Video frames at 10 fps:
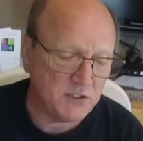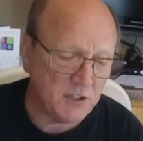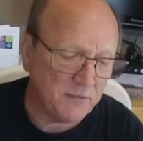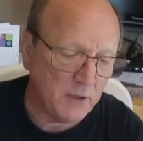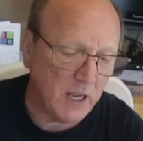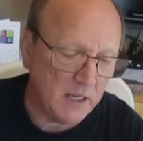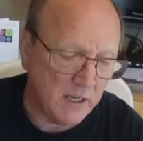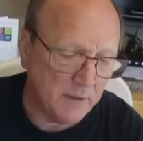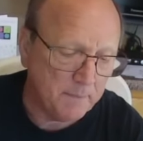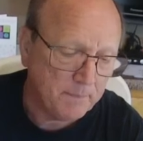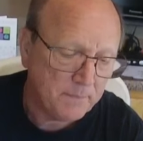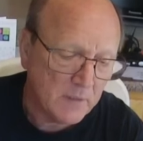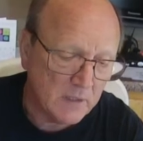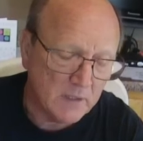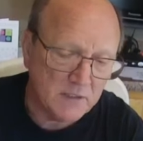suffered
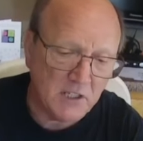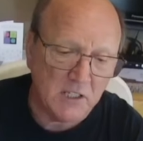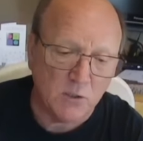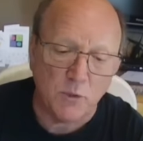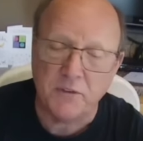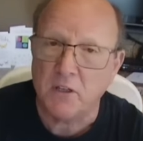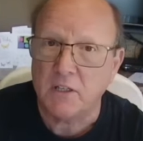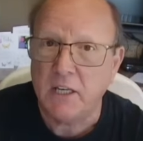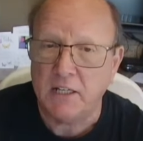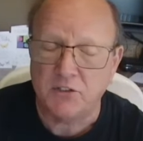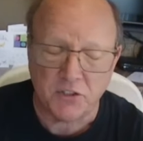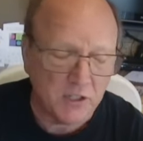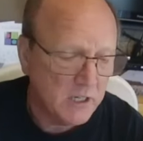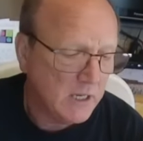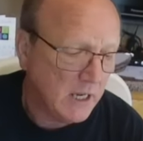dealing with cancer.